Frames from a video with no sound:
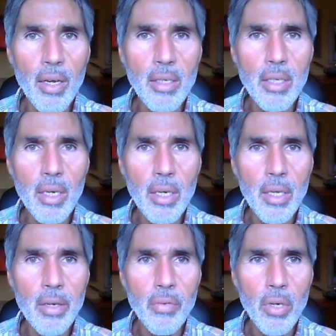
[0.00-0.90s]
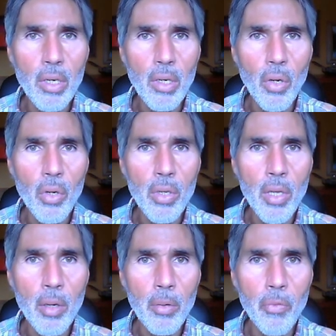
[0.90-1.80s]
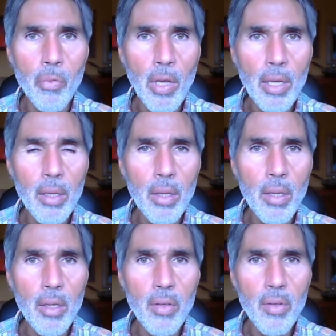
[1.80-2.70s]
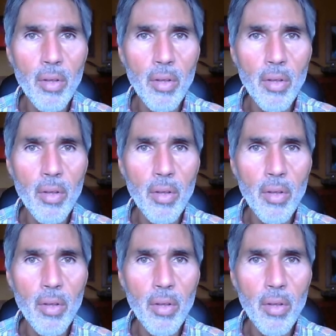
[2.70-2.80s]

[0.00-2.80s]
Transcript: and uh, it will you know weaken the